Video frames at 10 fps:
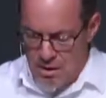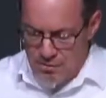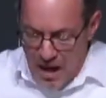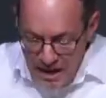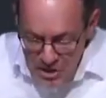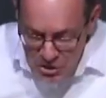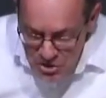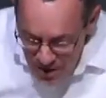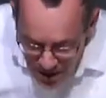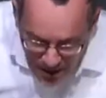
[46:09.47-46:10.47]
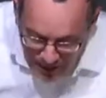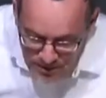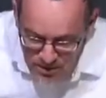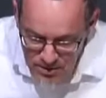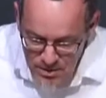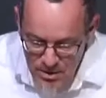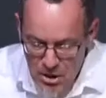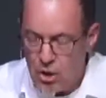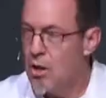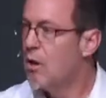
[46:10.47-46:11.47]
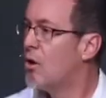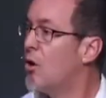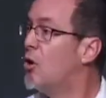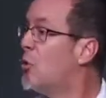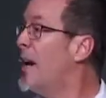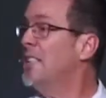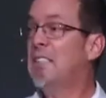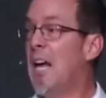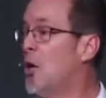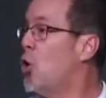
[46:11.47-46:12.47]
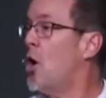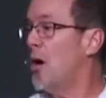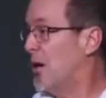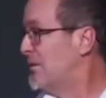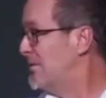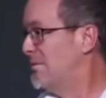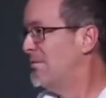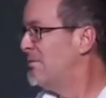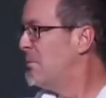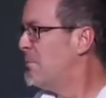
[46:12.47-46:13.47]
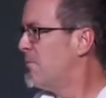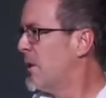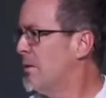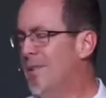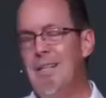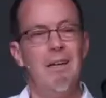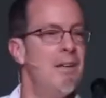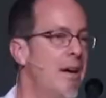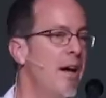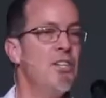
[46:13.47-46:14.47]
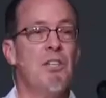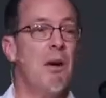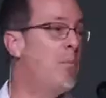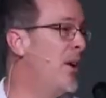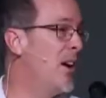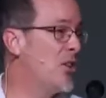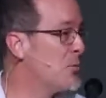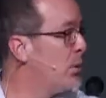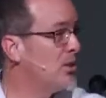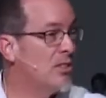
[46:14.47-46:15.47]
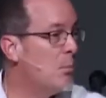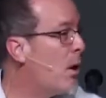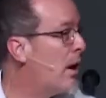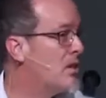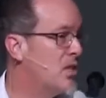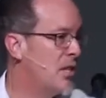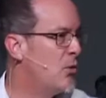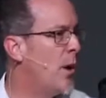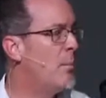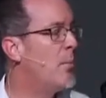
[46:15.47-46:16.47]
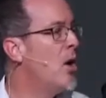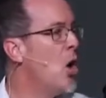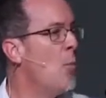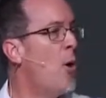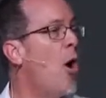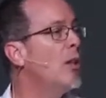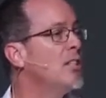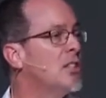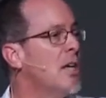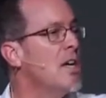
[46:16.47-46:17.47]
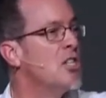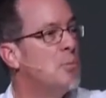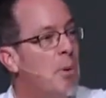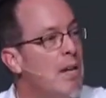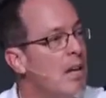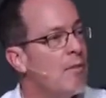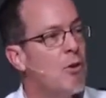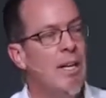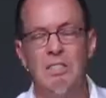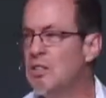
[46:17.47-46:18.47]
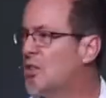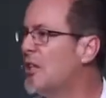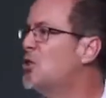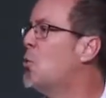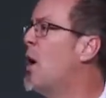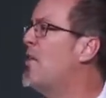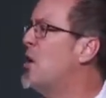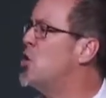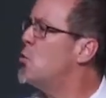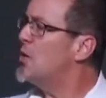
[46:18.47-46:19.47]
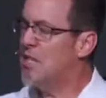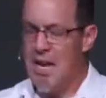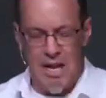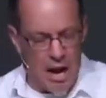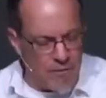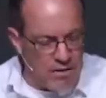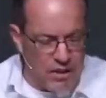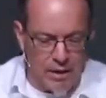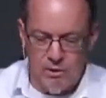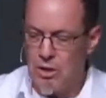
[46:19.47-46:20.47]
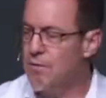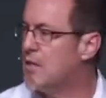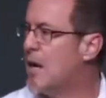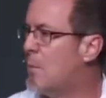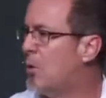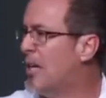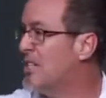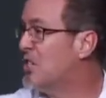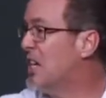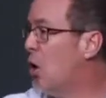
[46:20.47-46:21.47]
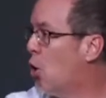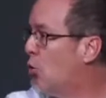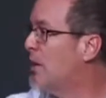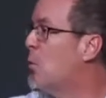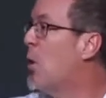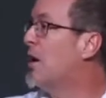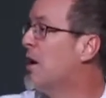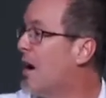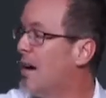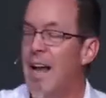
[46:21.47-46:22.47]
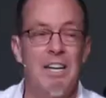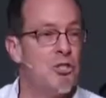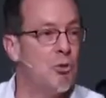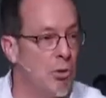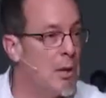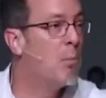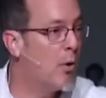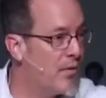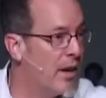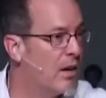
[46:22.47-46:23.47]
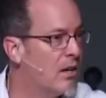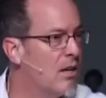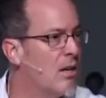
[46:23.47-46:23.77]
That is not grace and law. Well, you kind of just got to pick. There's pluses and minuses either way. Paul is speaking of grace in such a way that you would take everything else off the table and see only what God has truly put there,